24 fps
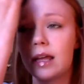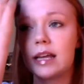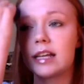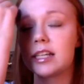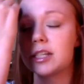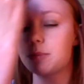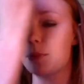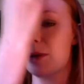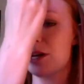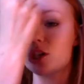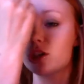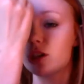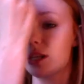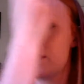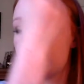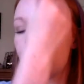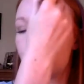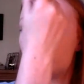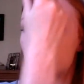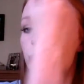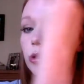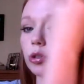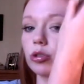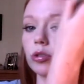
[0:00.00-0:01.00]
especially if
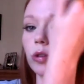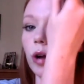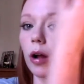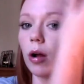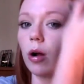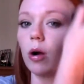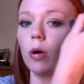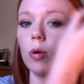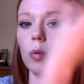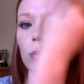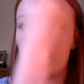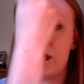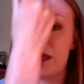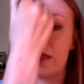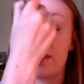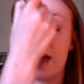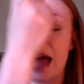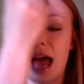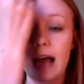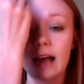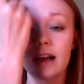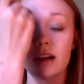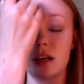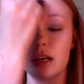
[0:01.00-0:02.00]
you struggle with
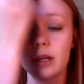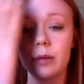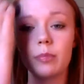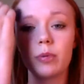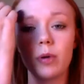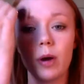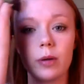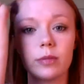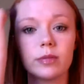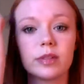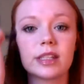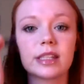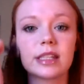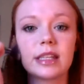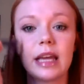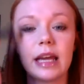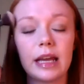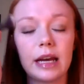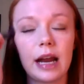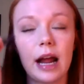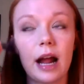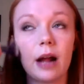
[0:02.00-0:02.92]
acne-prone skin.